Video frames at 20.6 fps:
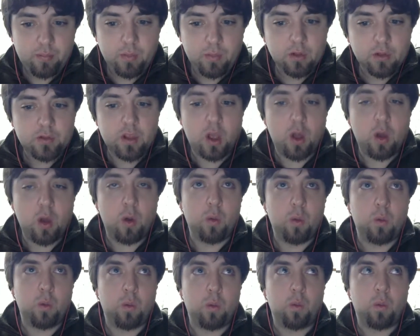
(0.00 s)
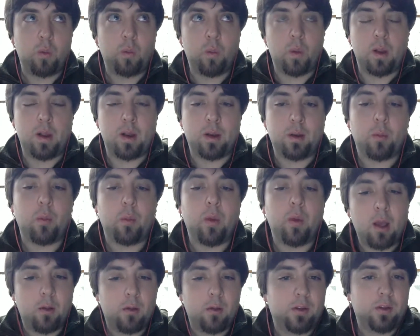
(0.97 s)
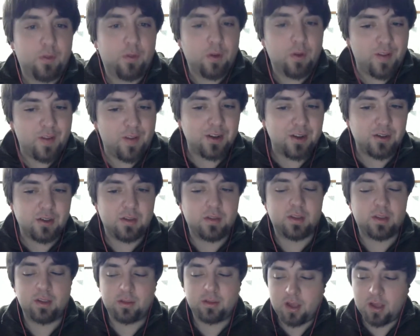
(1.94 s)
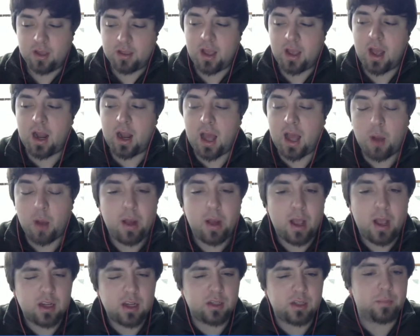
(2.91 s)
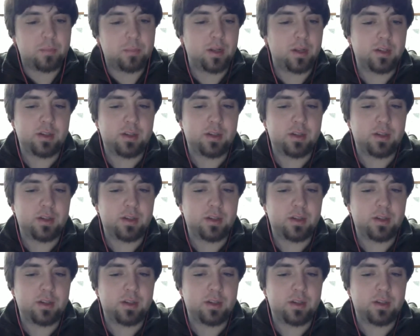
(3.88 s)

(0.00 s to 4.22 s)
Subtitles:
So when I looked for vendors and things like that, I would actually pitch